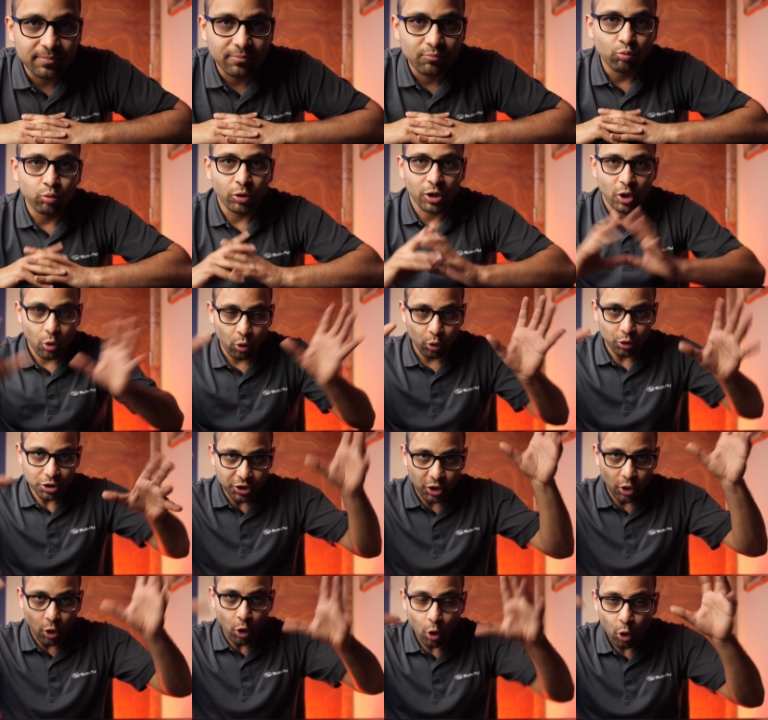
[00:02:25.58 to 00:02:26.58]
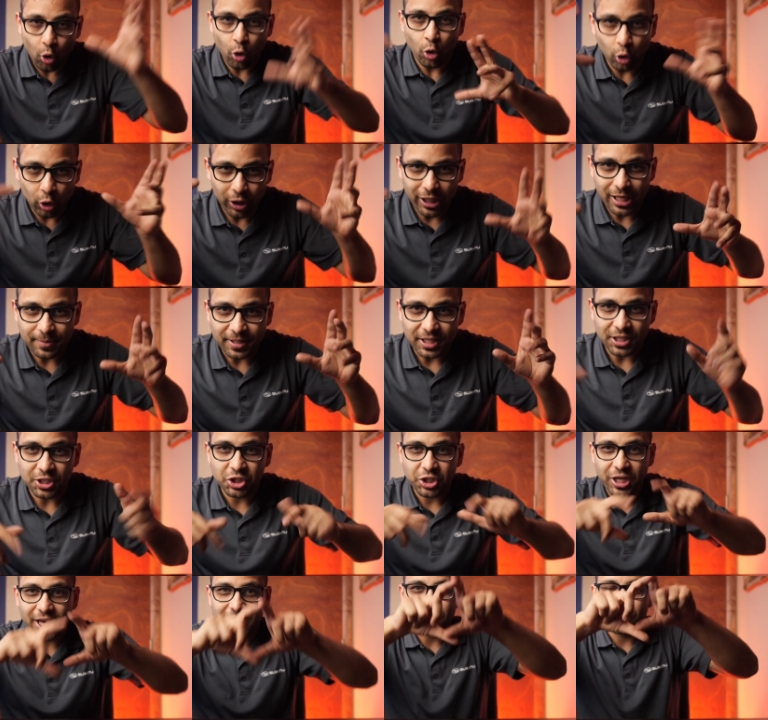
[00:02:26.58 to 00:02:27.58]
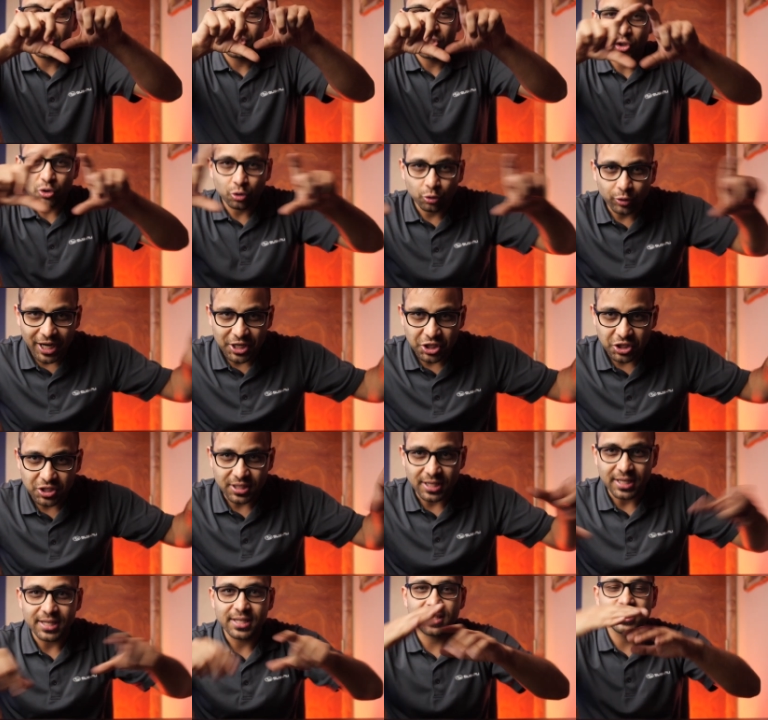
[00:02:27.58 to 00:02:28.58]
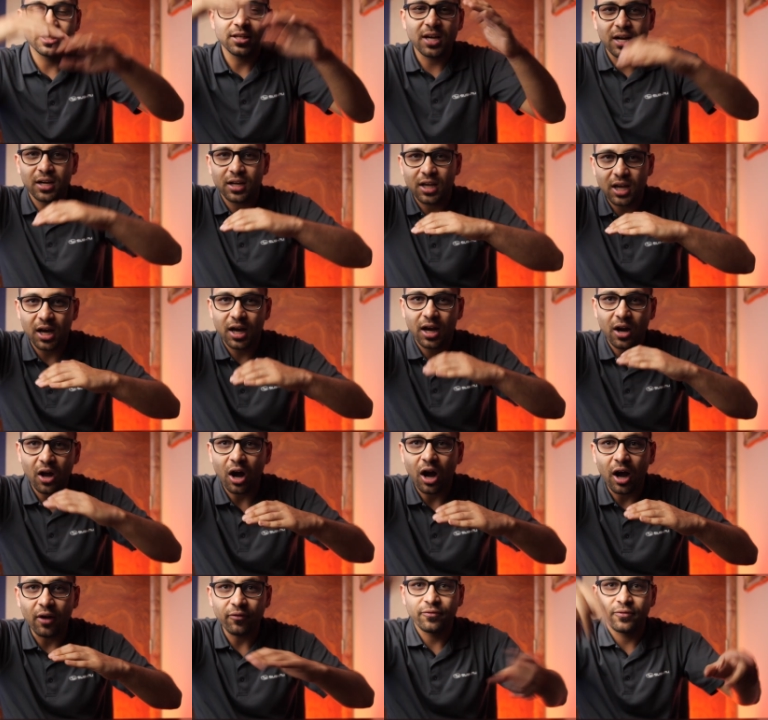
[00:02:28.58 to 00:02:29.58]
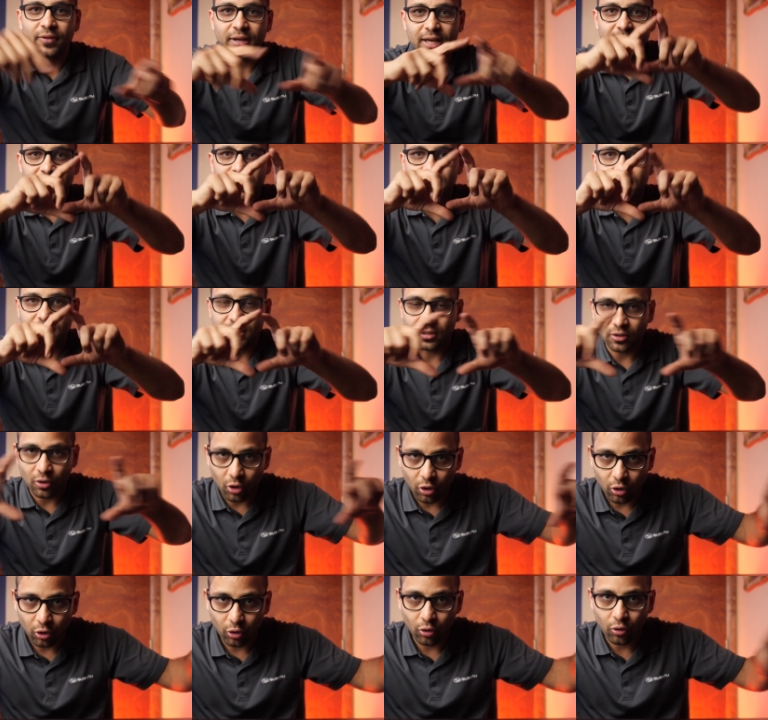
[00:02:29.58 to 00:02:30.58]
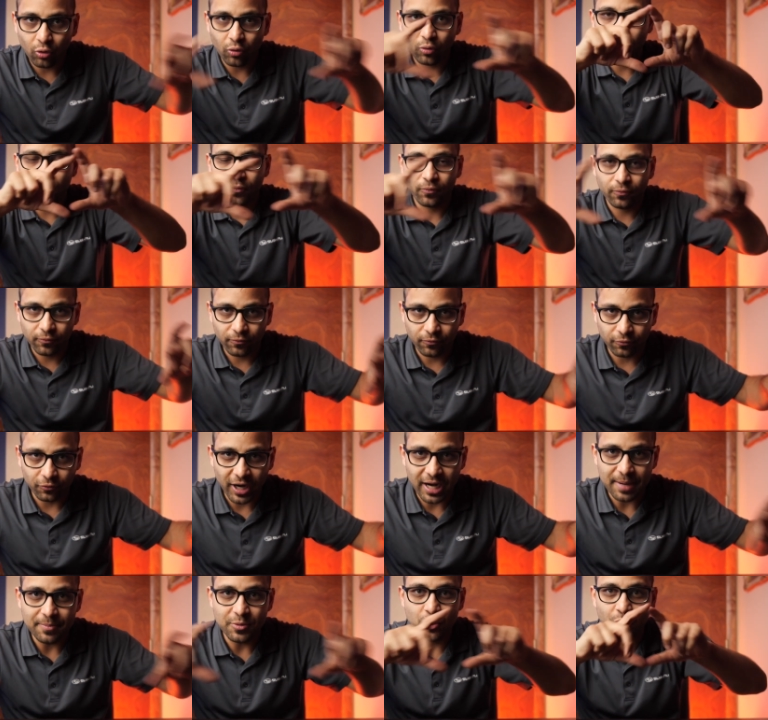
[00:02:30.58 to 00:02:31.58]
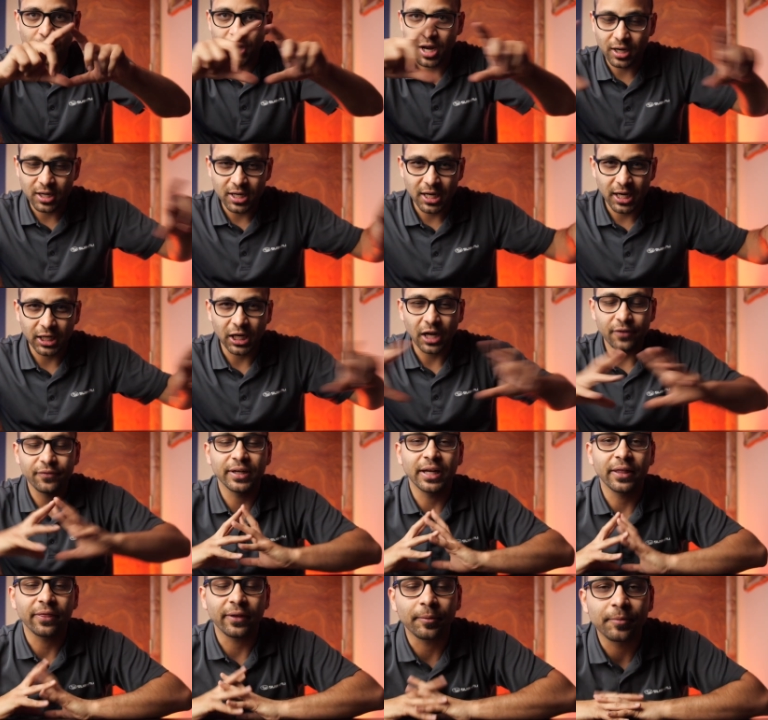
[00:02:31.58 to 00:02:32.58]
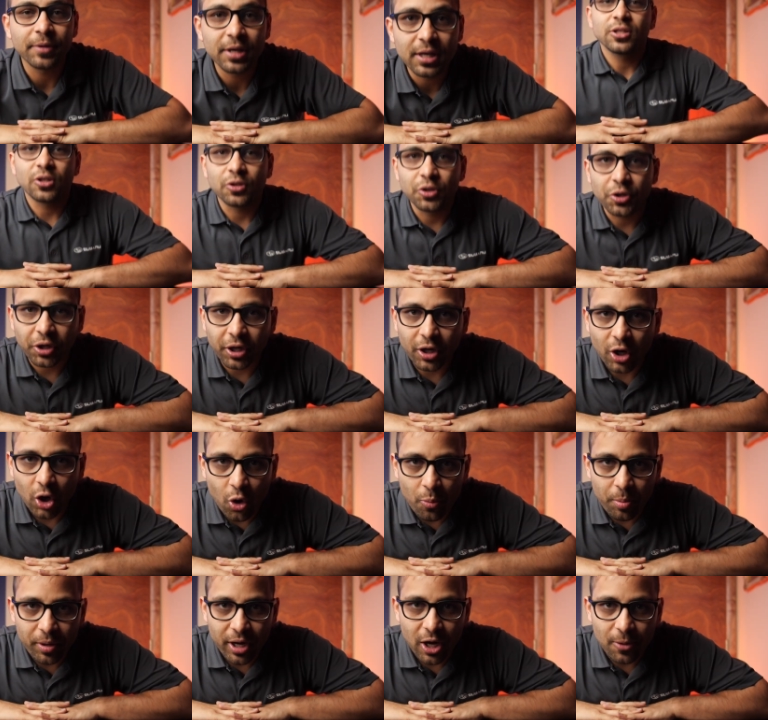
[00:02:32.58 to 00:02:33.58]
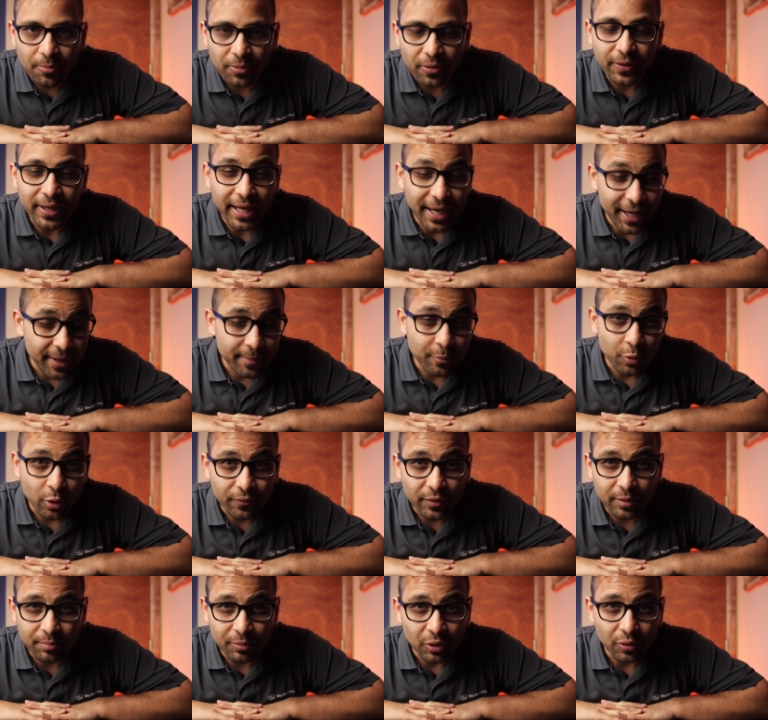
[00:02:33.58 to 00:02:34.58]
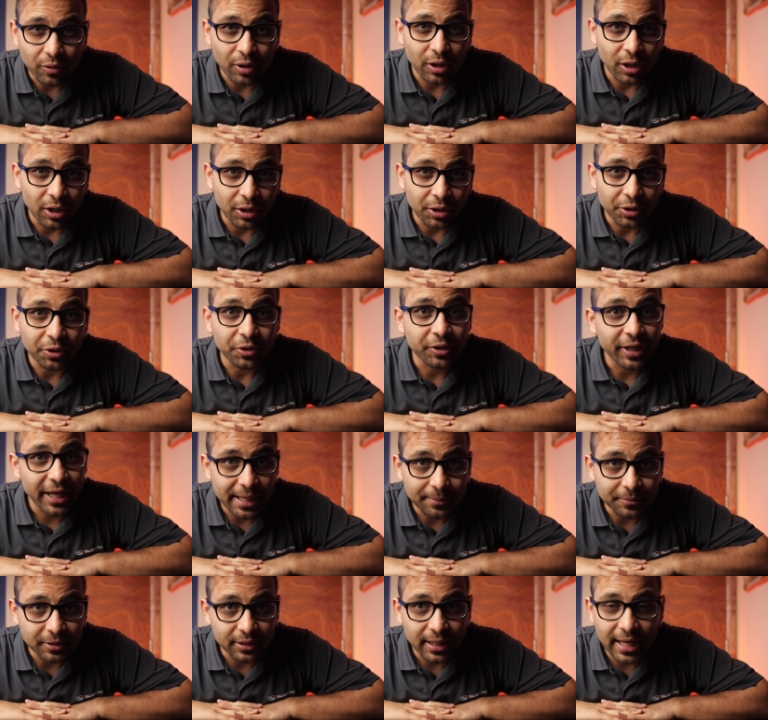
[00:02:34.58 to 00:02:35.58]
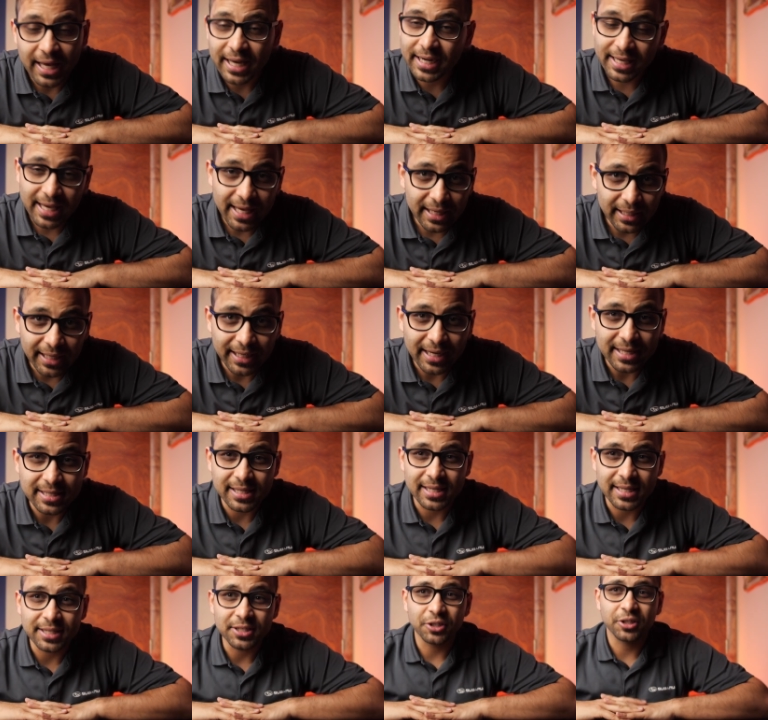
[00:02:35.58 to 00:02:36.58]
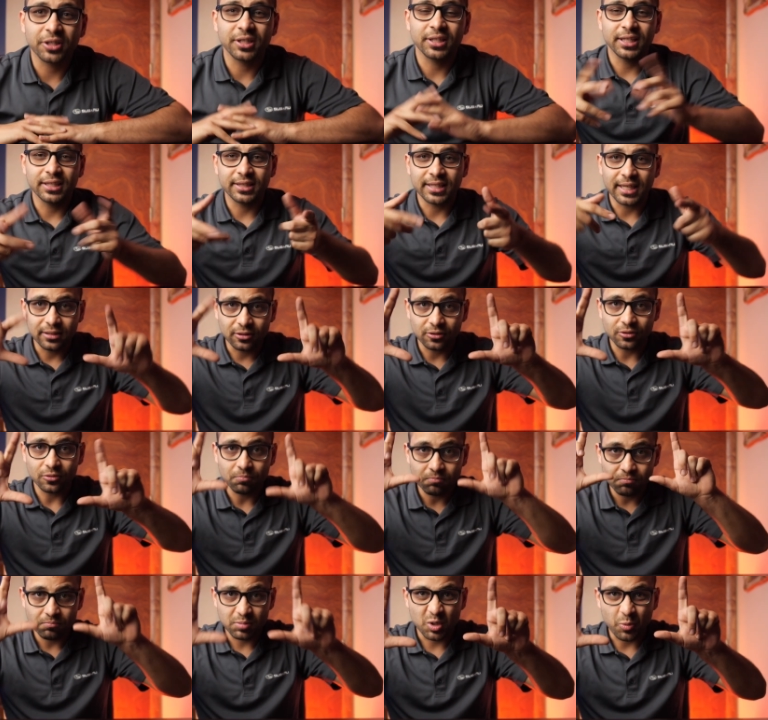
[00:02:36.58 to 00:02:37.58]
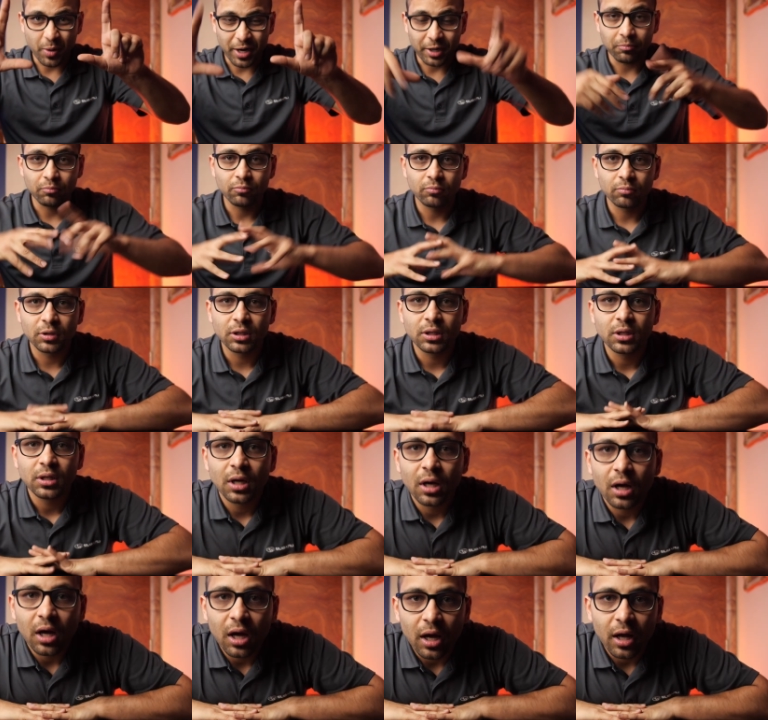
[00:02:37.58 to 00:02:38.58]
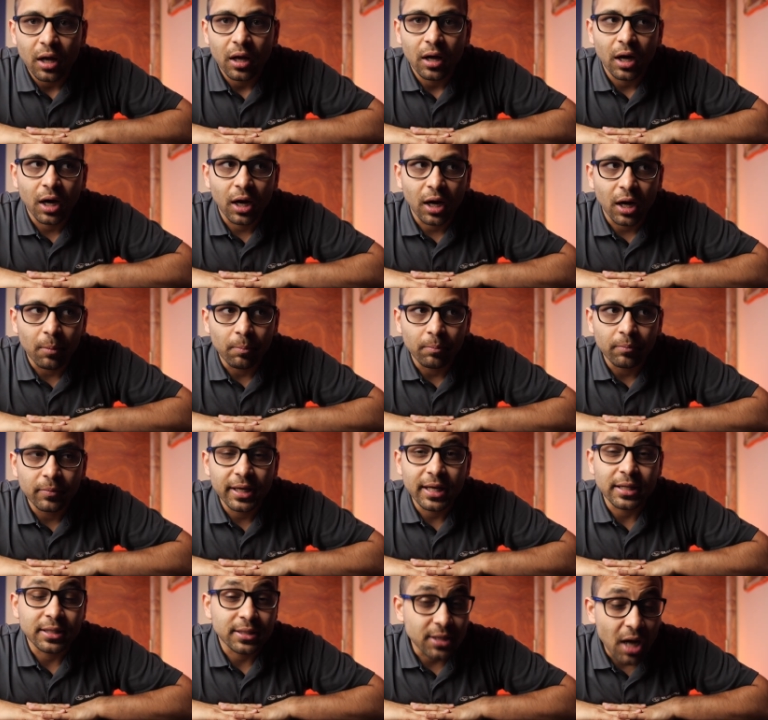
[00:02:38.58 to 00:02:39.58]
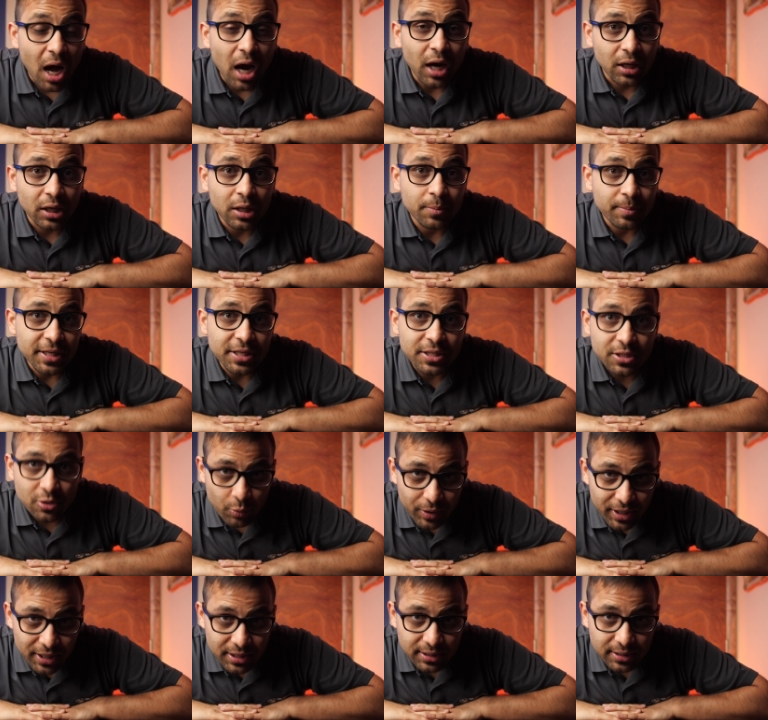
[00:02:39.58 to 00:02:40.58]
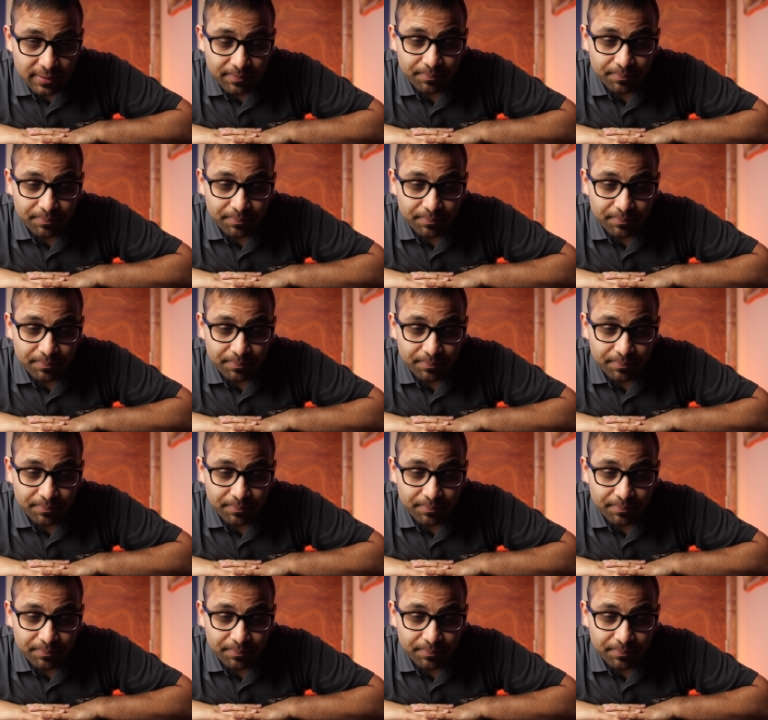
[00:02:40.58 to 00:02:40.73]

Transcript: records the whole image and stretches it. It does not cut off. It's the whole frame. You are not cutting off anything. So you're gonna open up the anamorphic mode on your camera. And again, like I said, you're gonna get that little square. Um, it's not gonna be squeezed